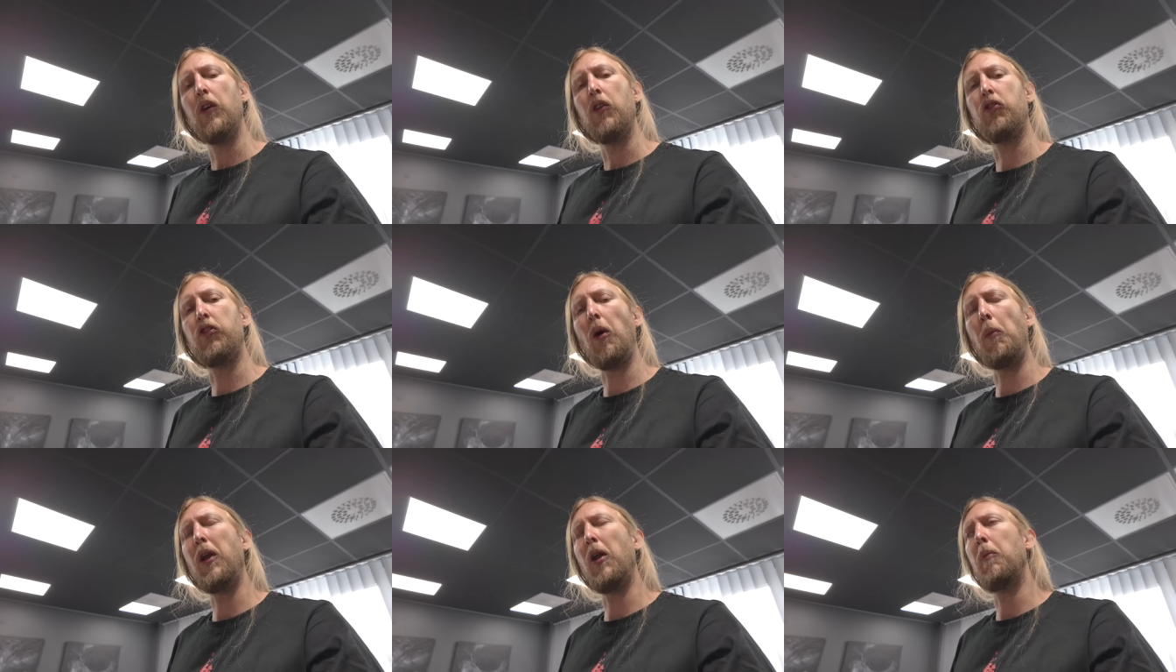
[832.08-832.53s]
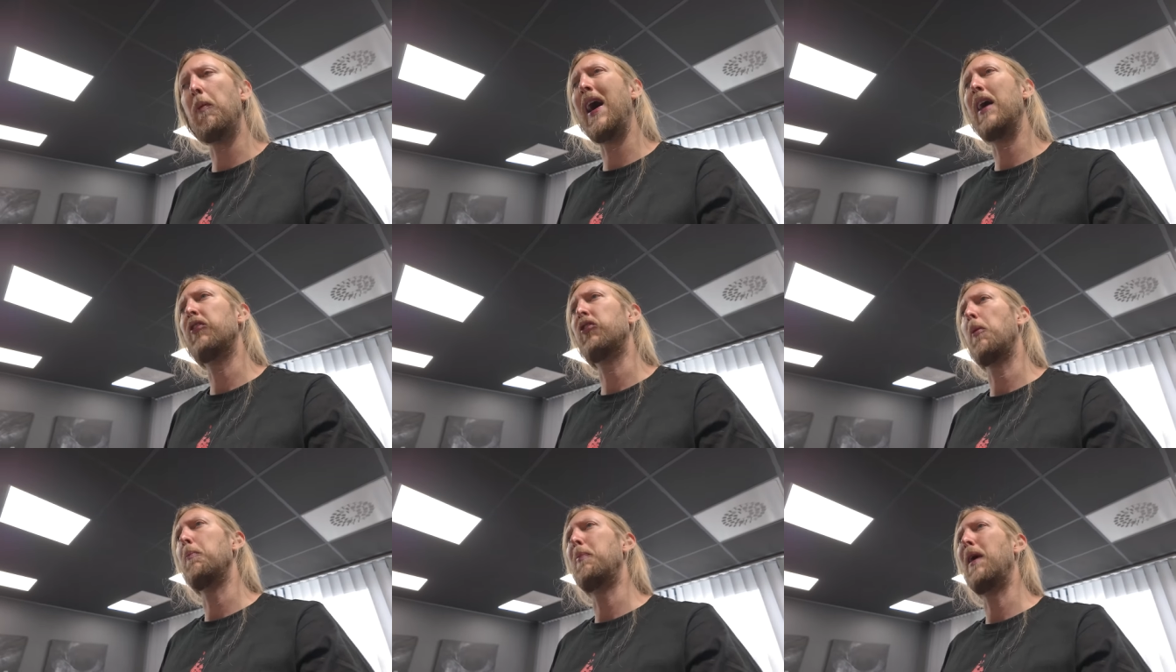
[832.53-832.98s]
Some of them
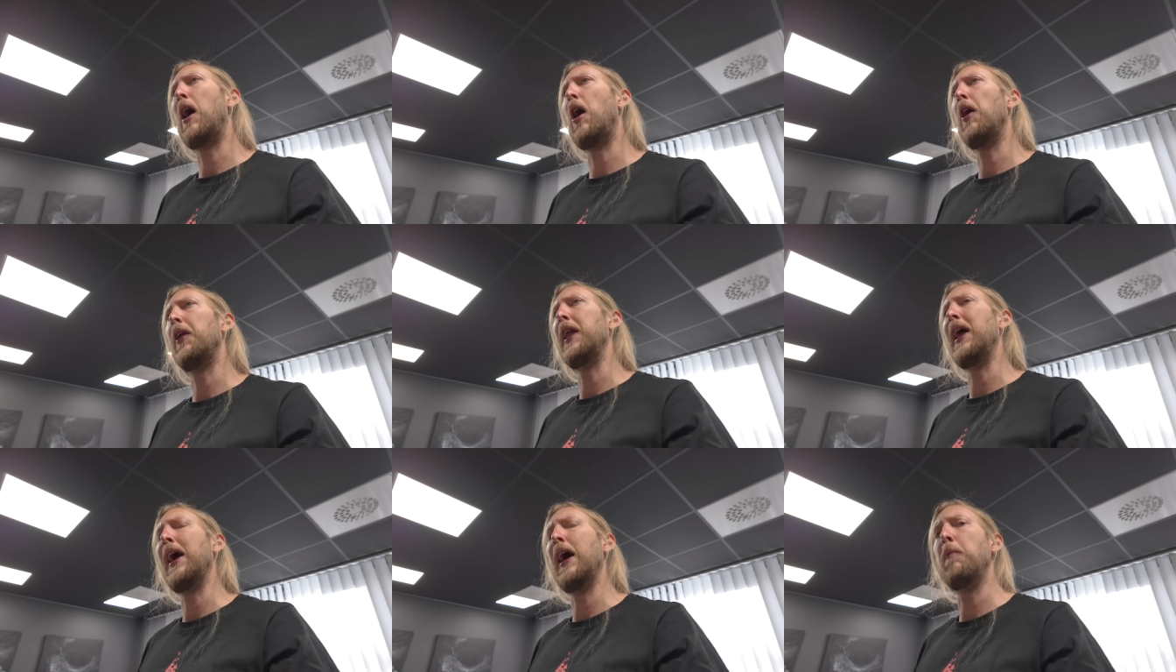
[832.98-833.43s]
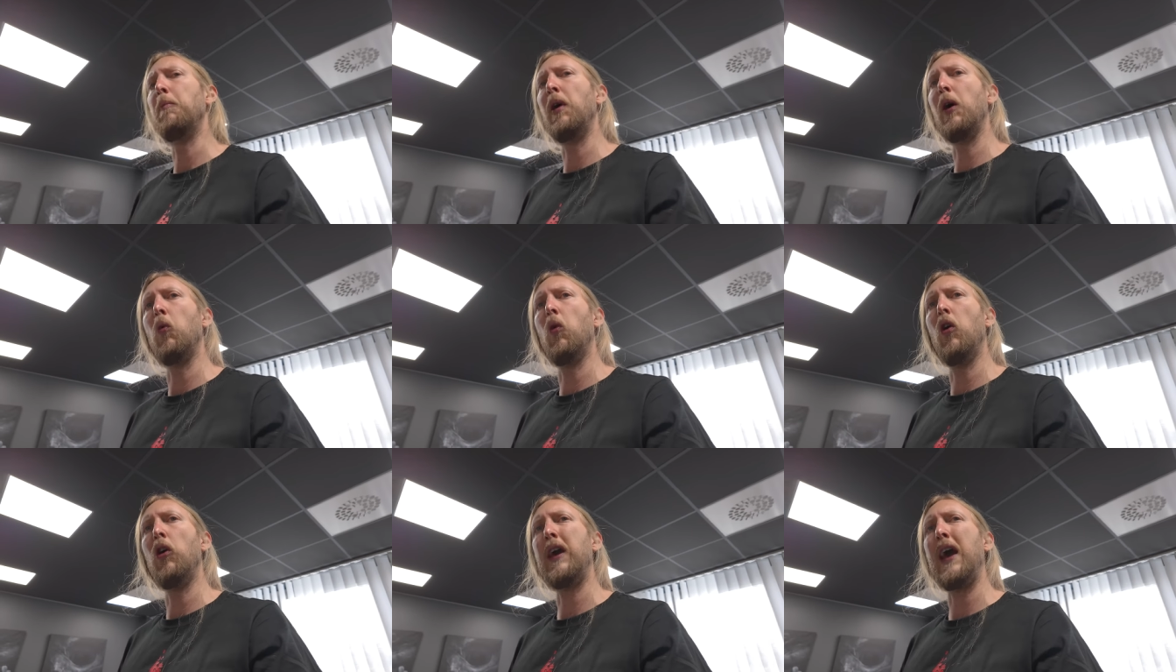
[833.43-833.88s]
ask about my
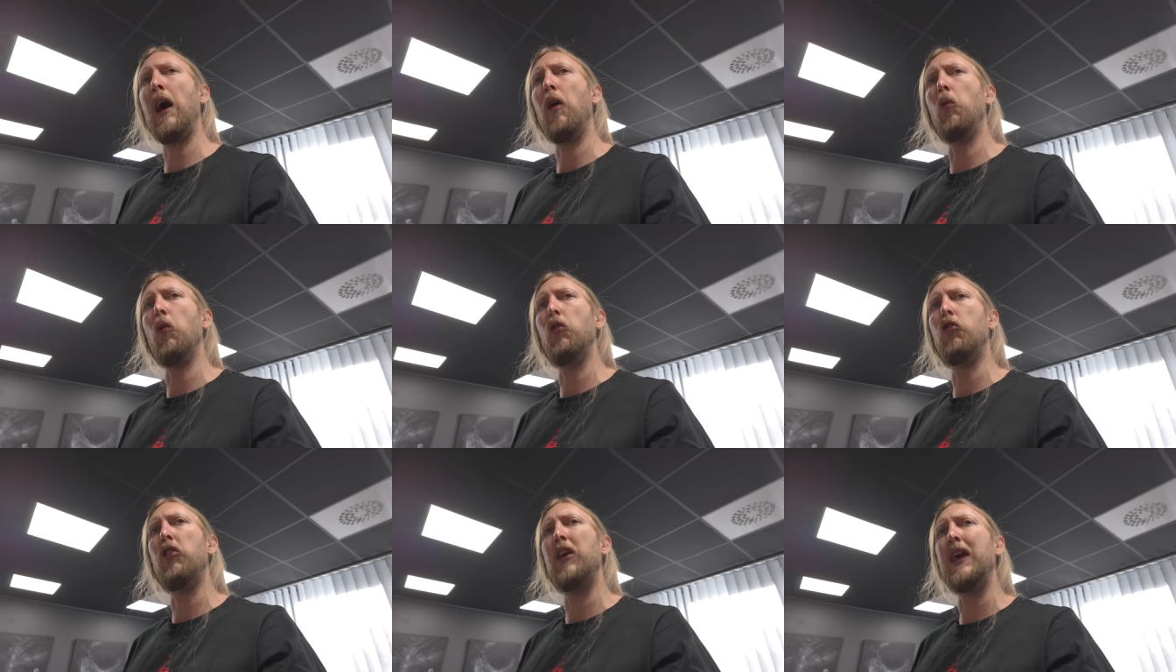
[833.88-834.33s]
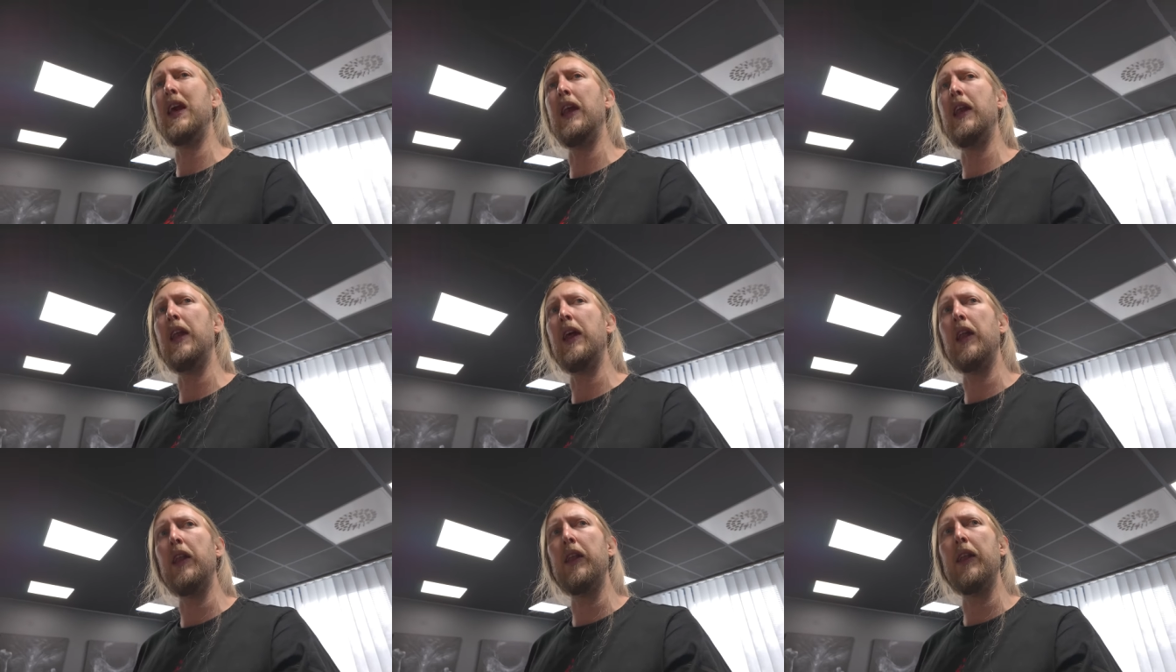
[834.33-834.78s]
workout
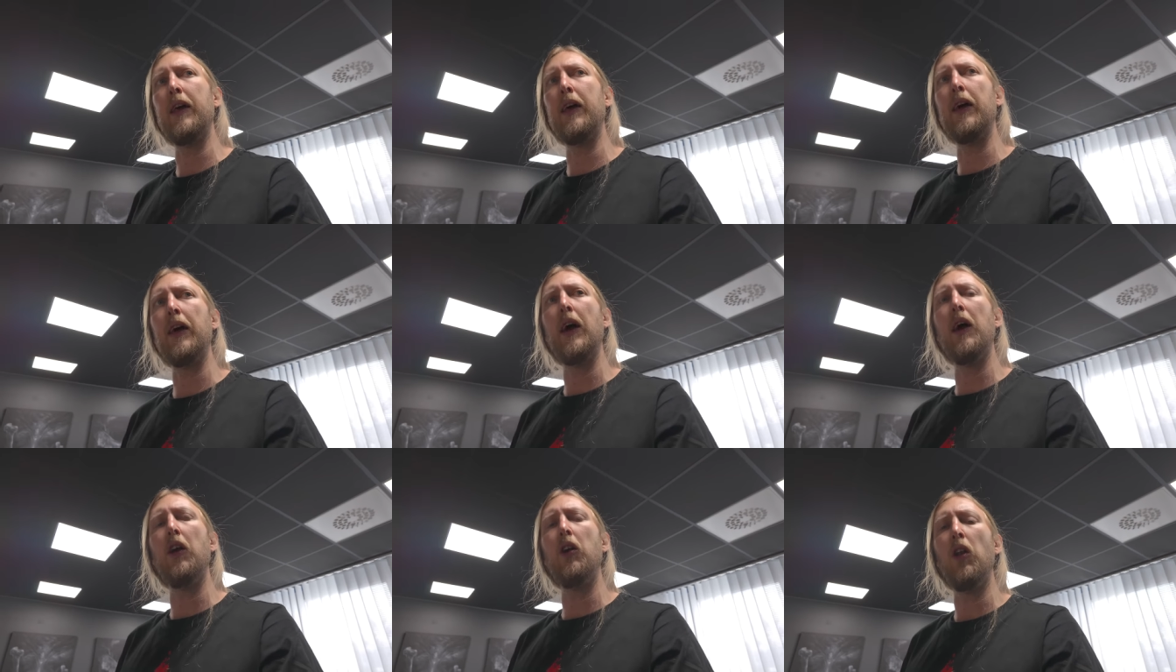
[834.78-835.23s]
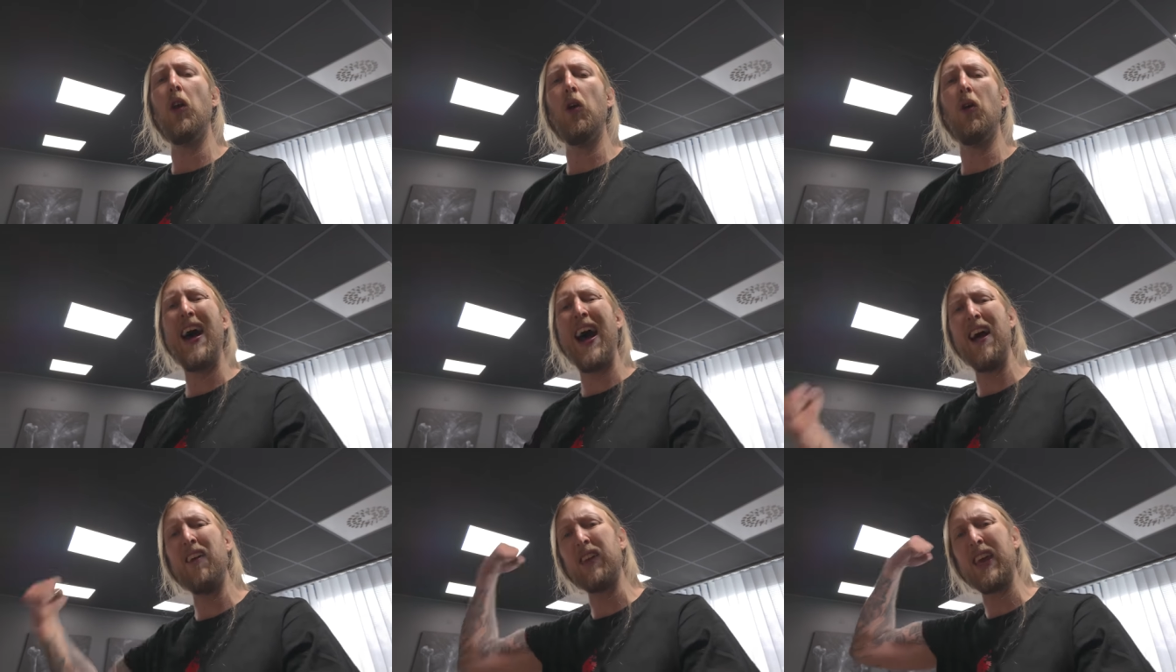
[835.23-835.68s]
routine and, you know,
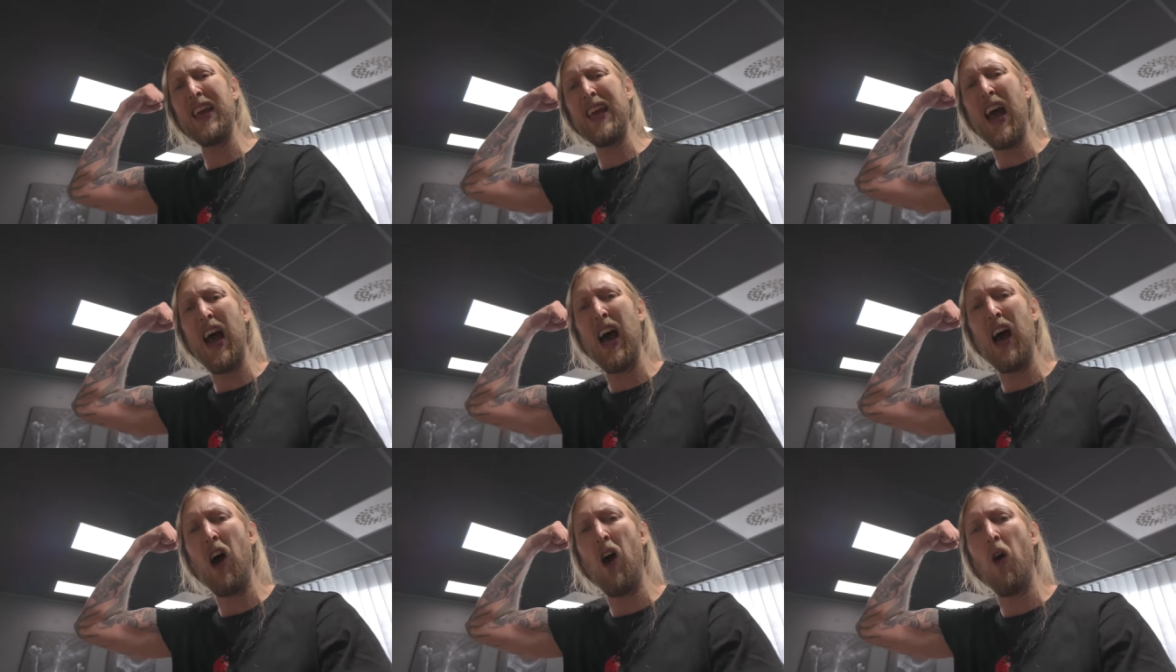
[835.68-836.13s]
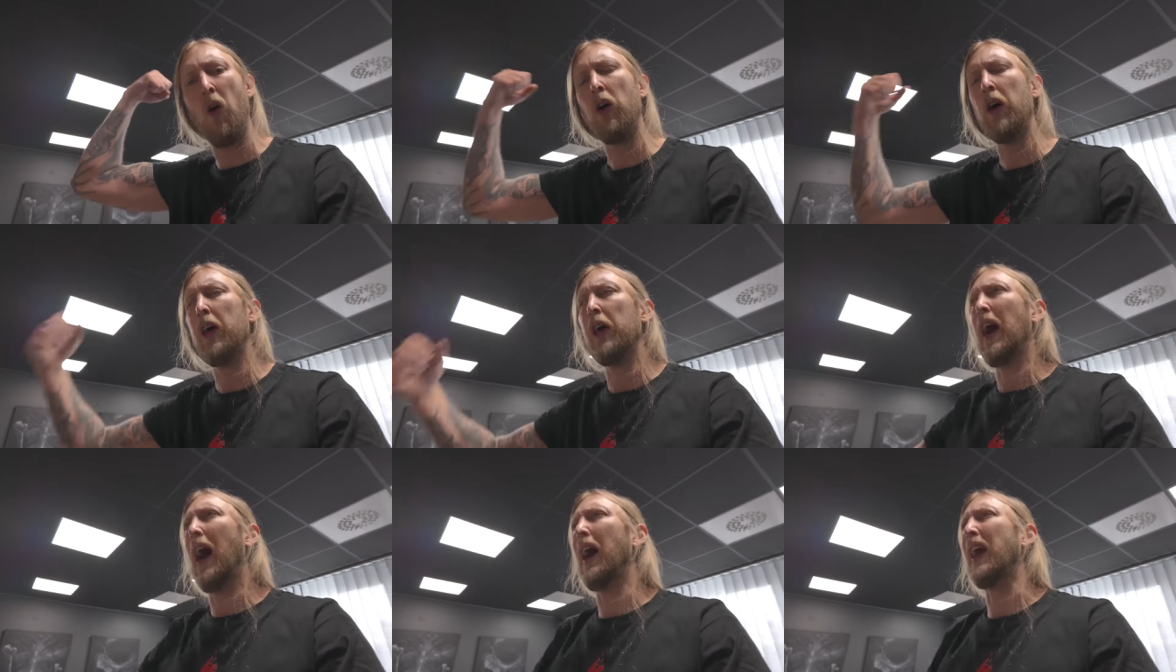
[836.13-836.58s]
asking how
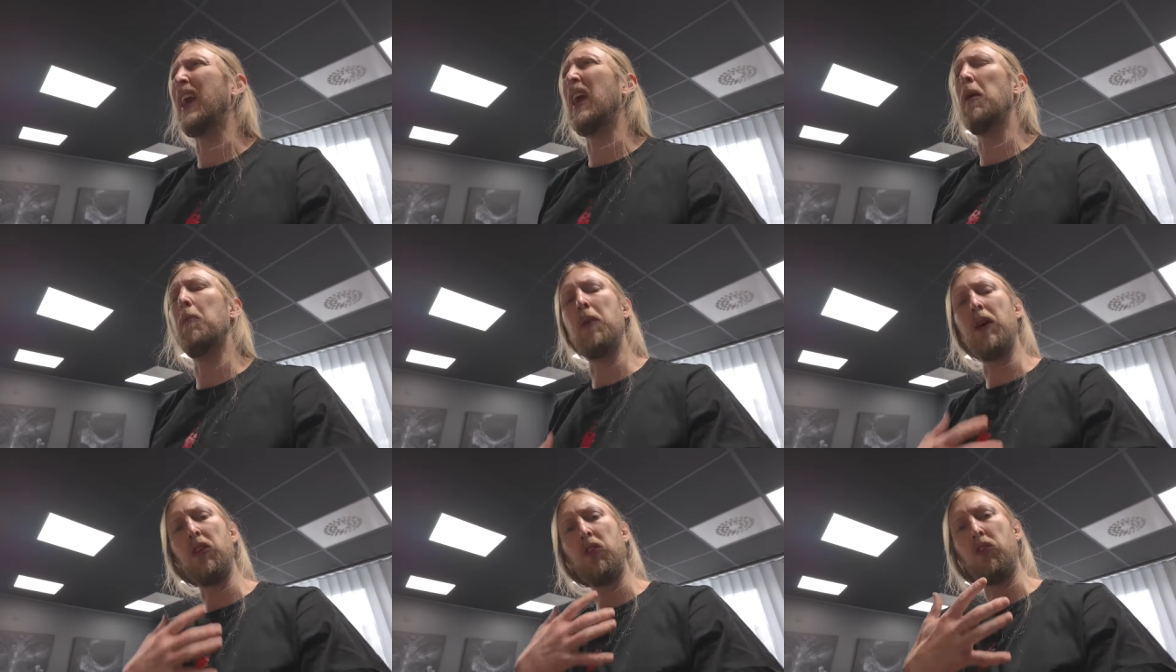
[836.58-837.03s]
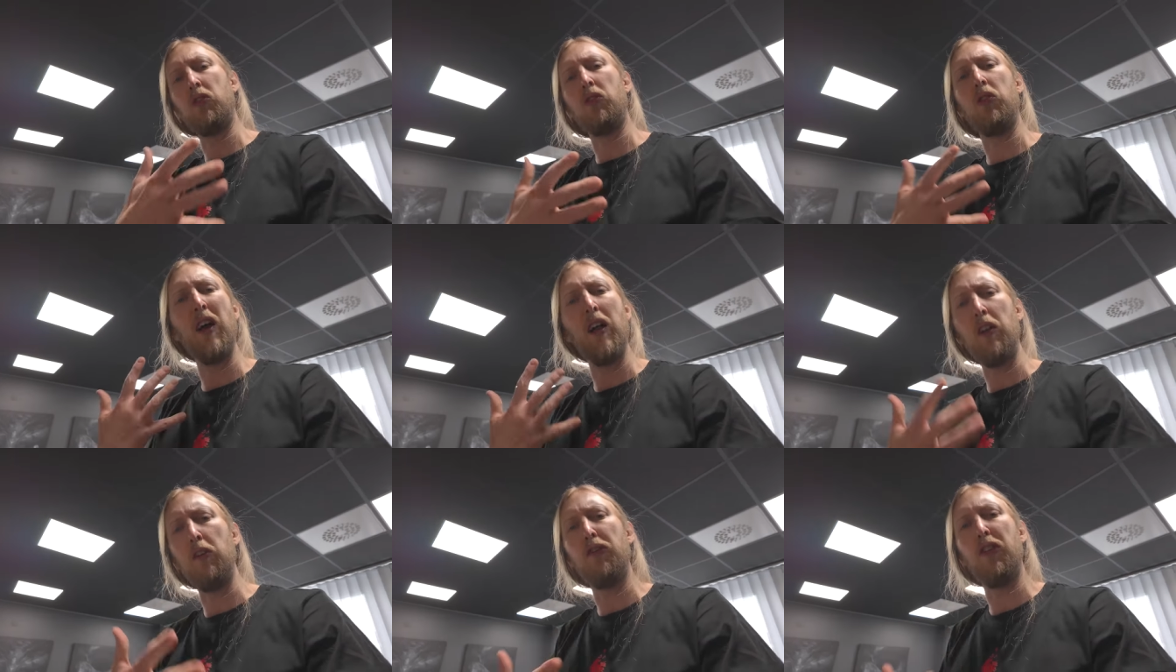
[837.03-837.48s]
I keep
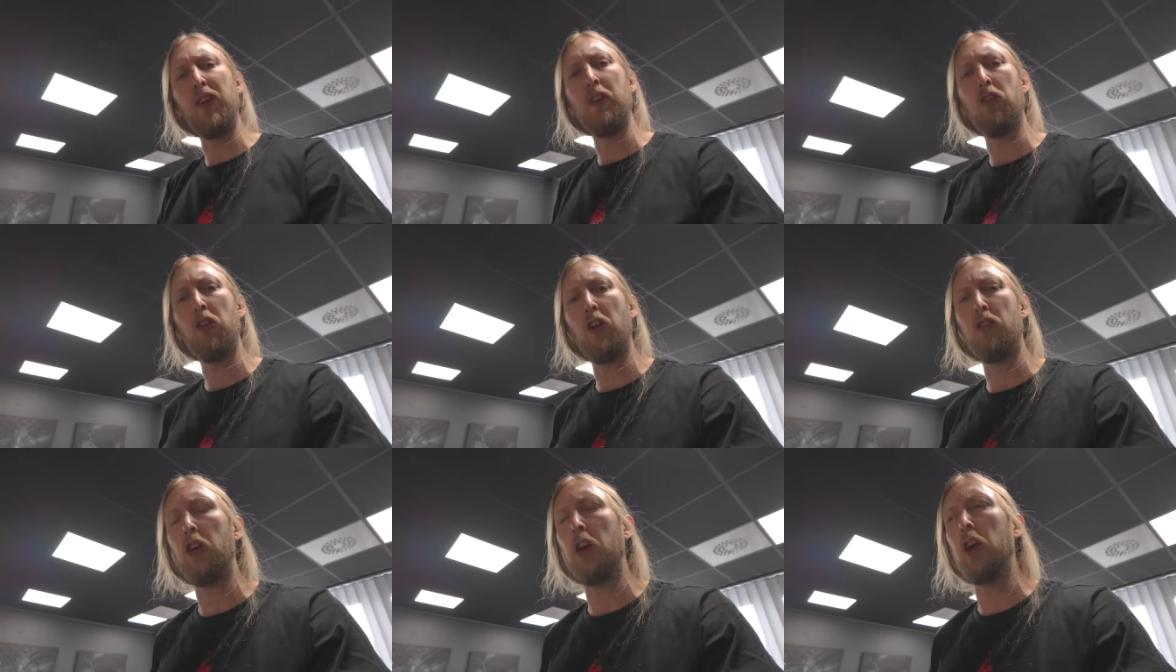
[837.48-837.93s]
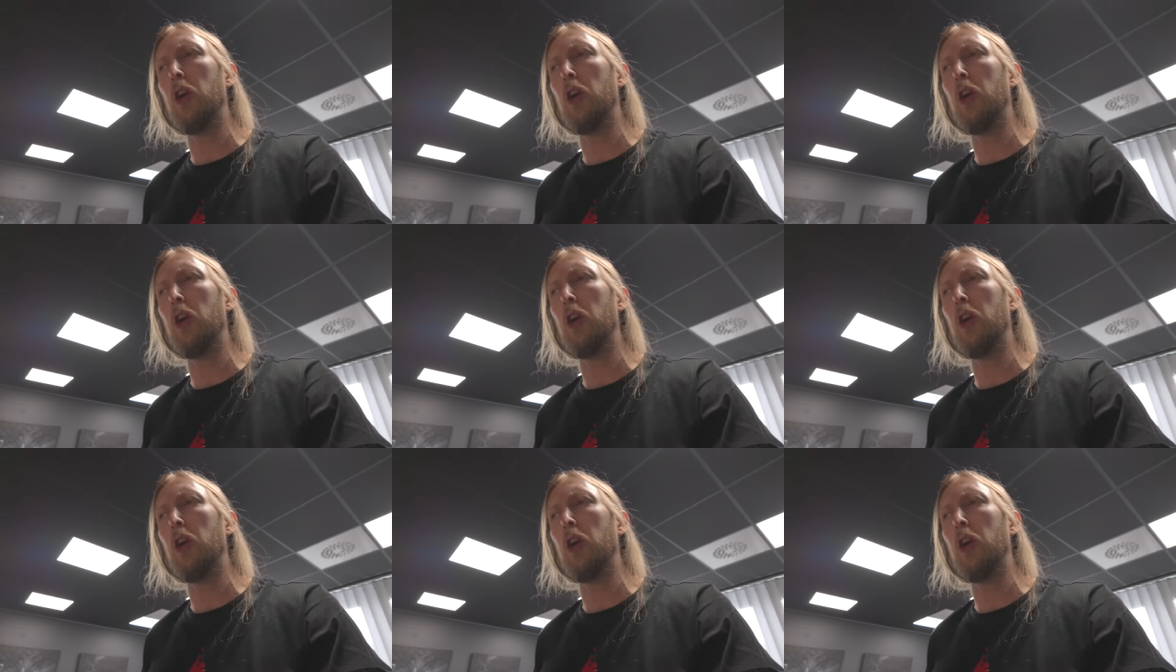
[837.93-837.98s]
myself in such a